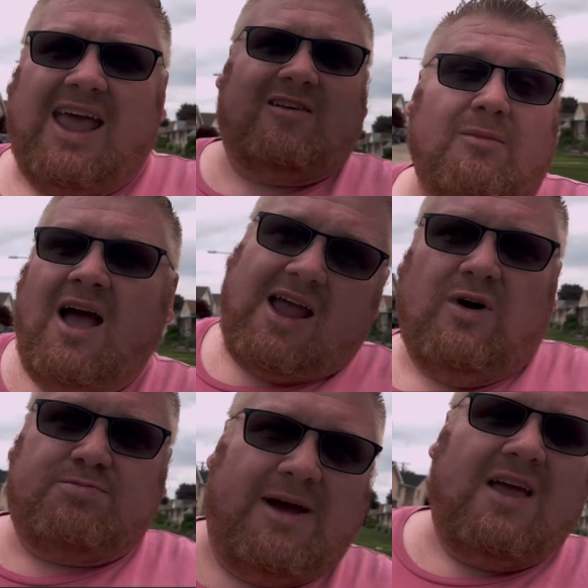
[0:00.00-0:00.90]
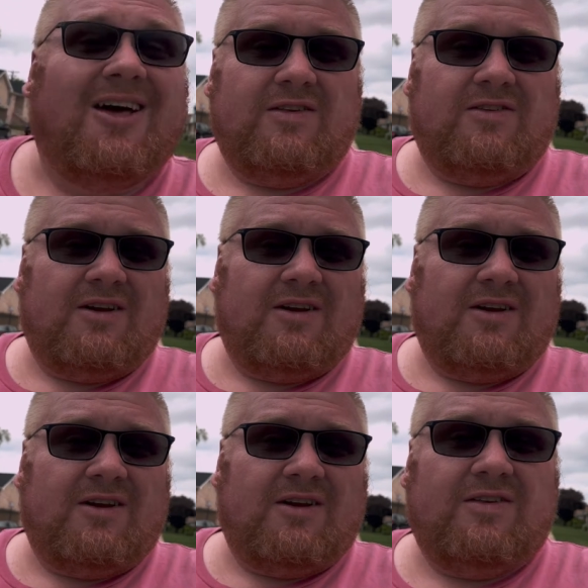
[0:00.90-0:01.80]
I'm actually happy with
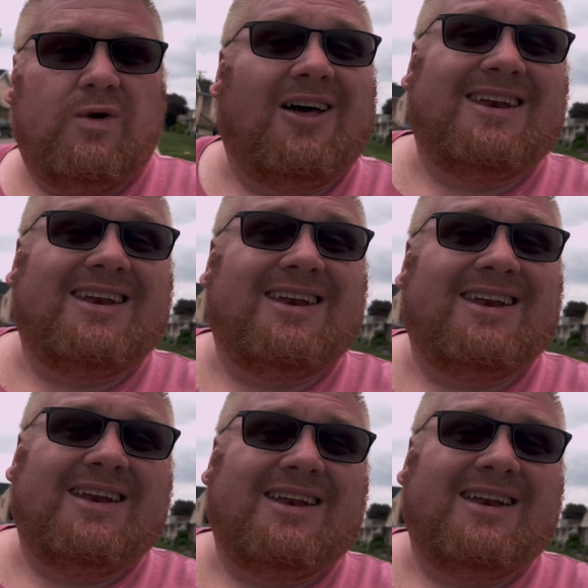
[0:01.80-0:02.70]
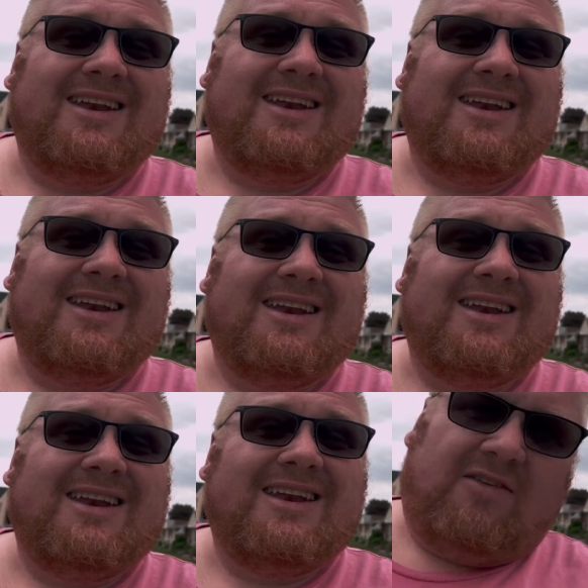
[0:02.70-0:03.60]
this. Okay, I want to take this real quick,
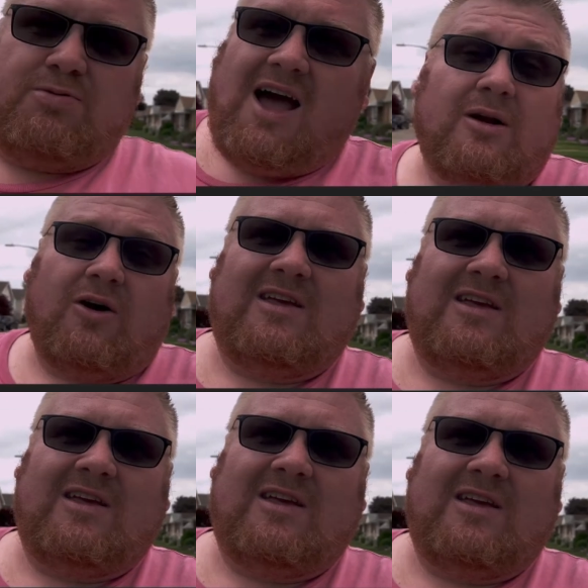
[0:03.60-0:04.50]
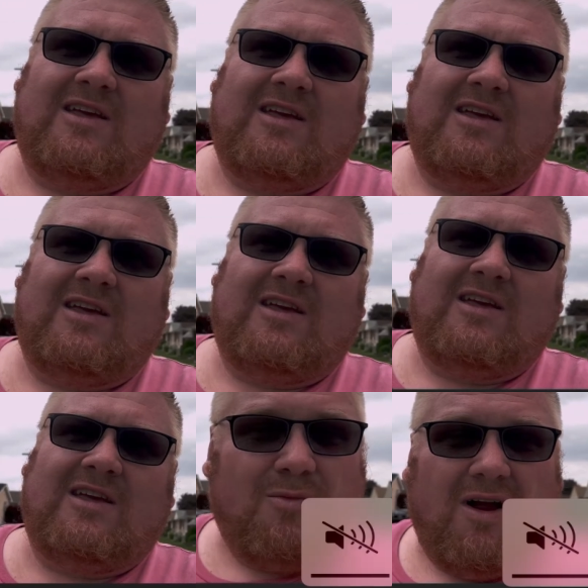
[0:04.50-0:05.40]
guys. I'm going to hit play on
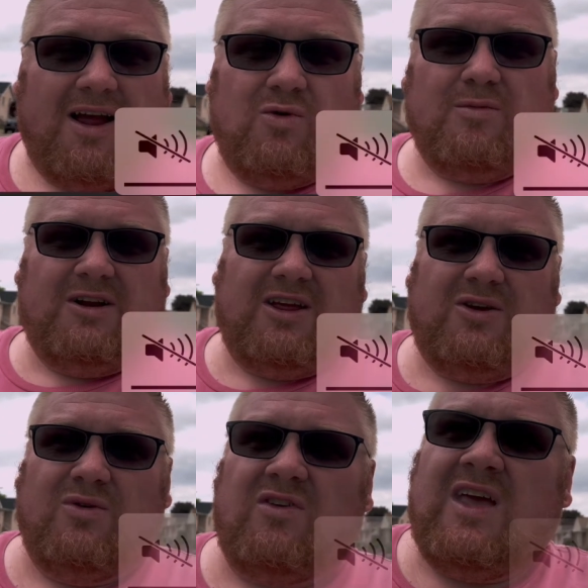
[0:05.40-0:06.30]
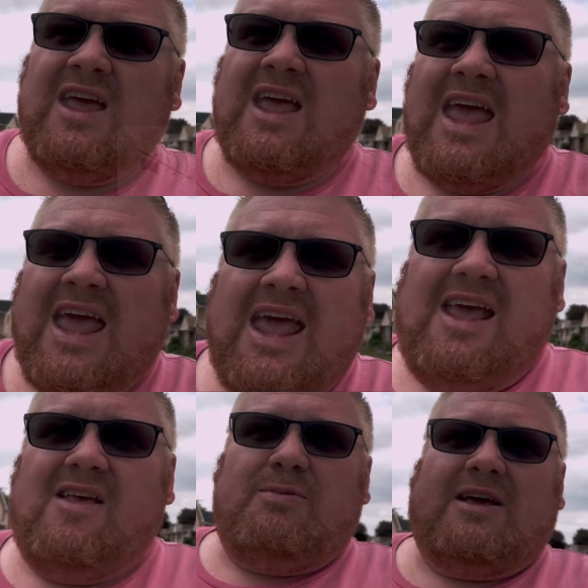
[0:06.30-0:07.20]
this. Okay,
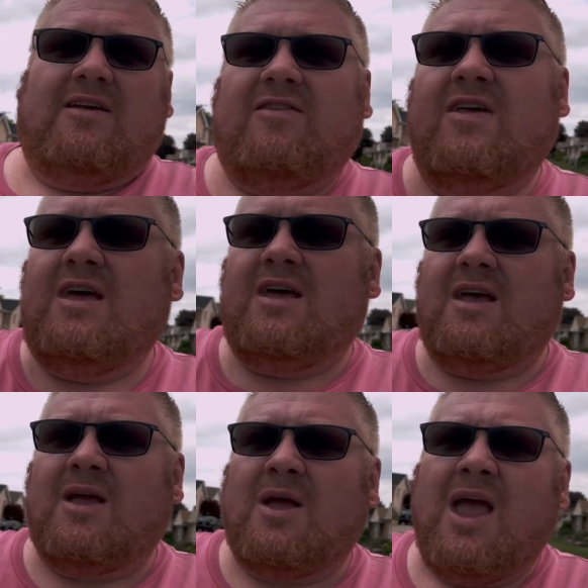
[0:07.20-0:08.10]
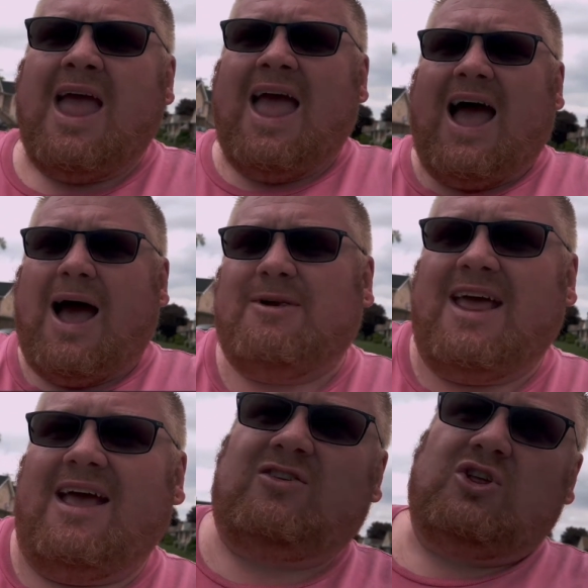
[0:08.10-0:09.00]
so the reason I wanted to do this
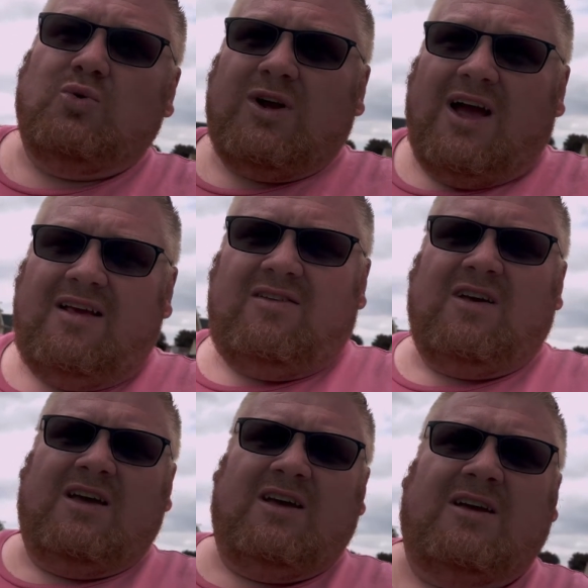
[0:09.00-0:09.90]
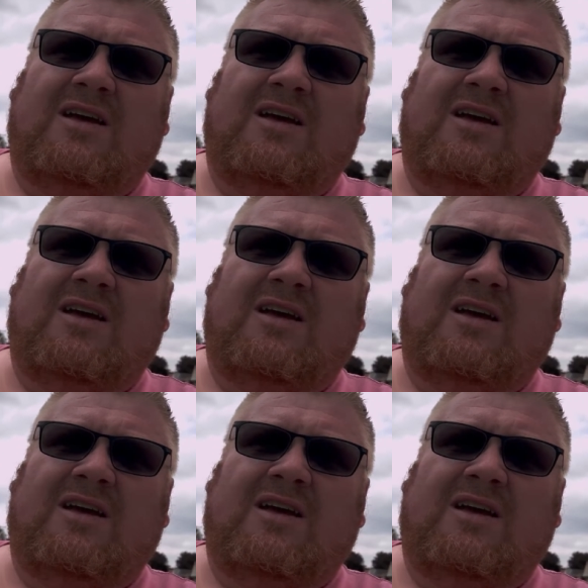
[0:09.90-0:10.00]
is you're also going